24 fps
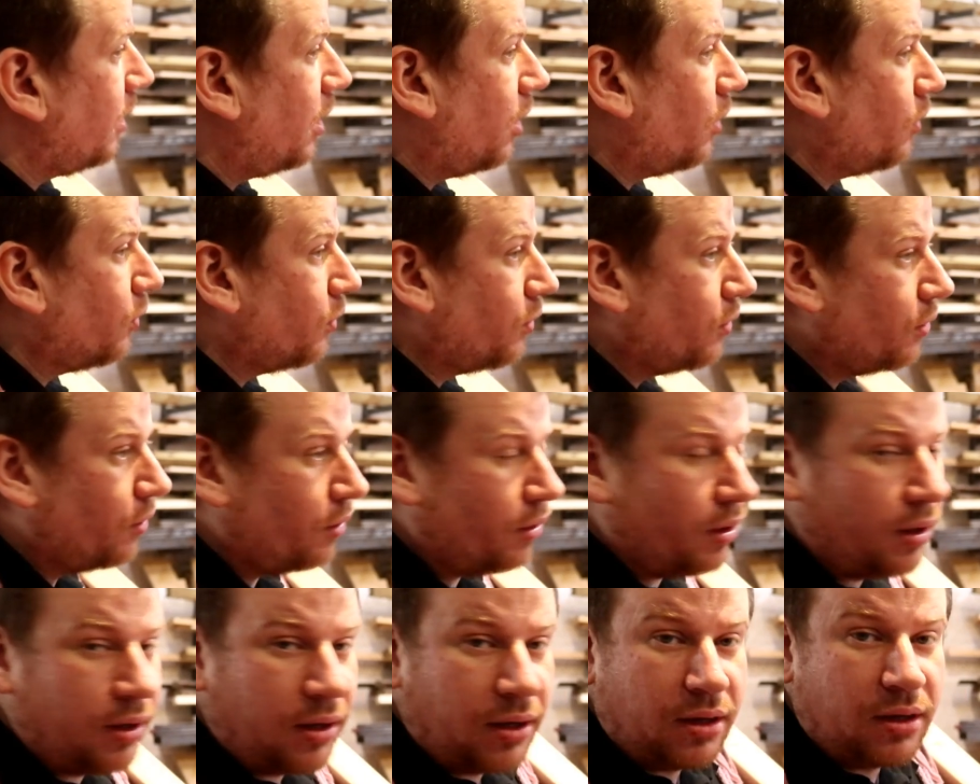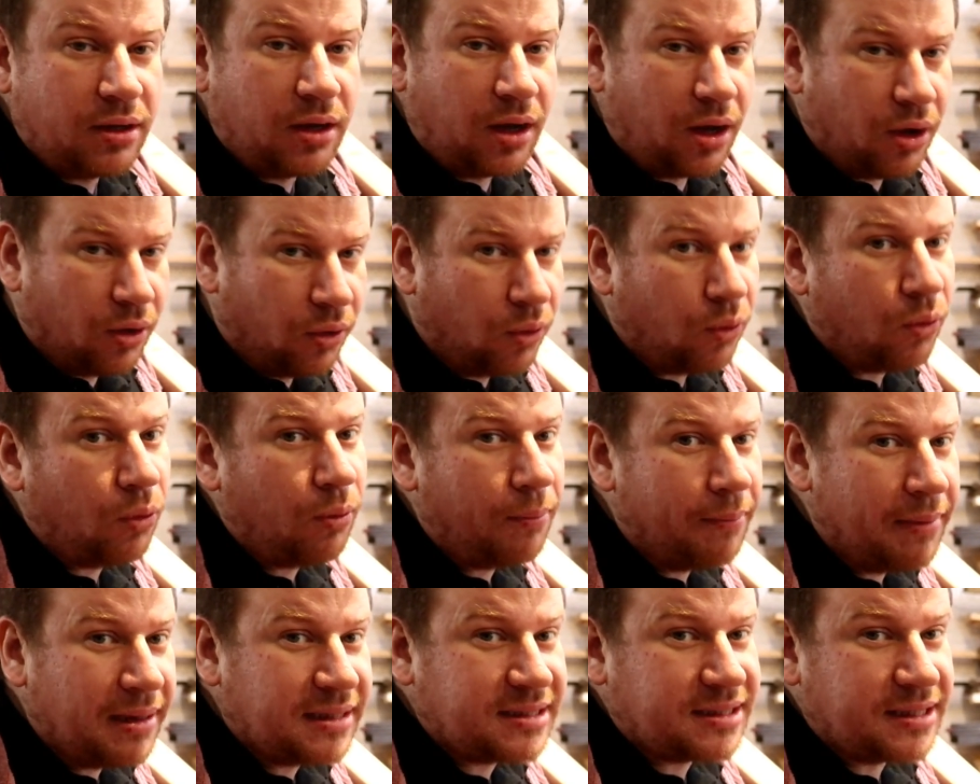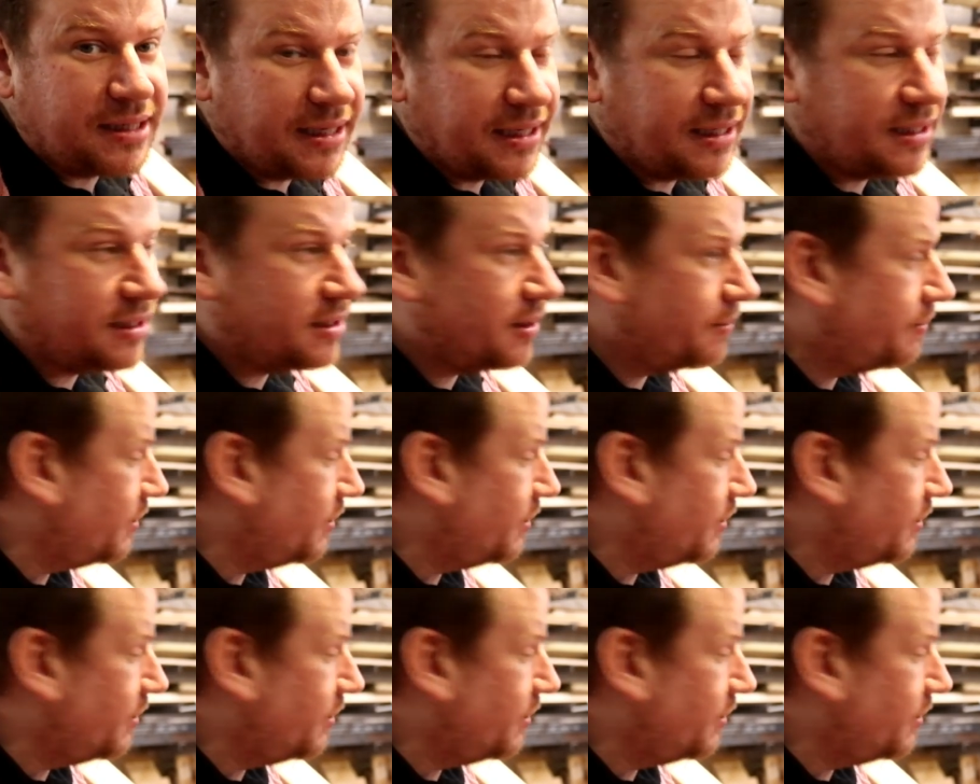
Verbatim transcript: whole, whole mezzanine to